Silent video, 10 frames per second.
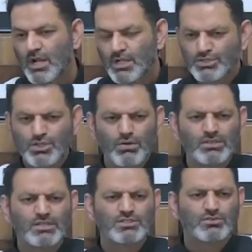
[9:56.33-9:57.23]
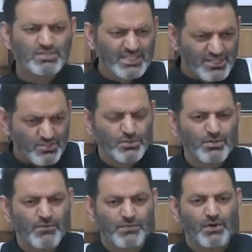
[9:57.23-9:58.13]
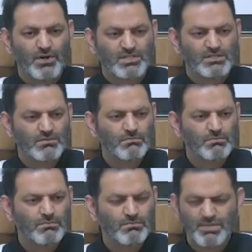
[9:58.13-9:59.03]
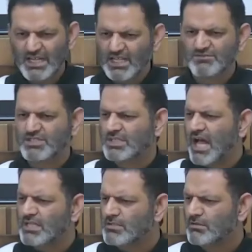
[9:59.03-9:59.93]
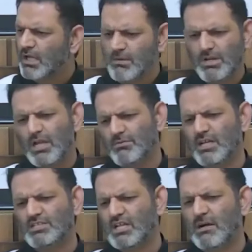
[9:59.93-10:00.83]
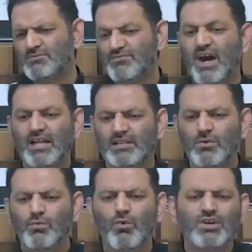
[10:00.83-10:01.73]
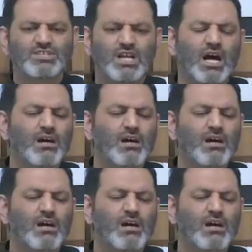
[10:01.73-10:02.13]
So the Sunni school of thought believes that Ibrahim alayhi salam's father was a